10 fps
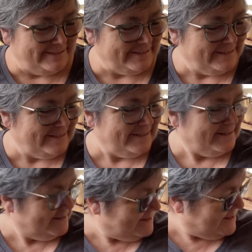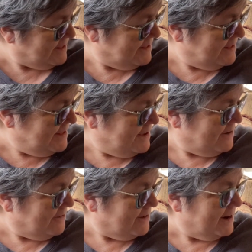
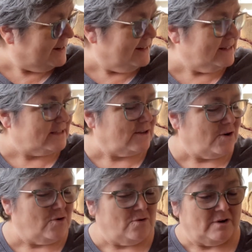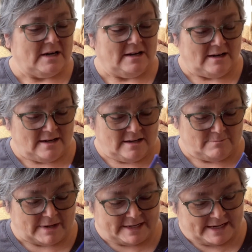All right, so uh,
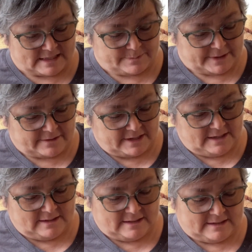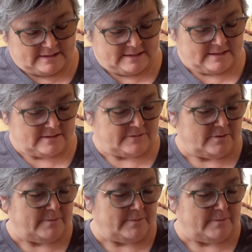my next berry is from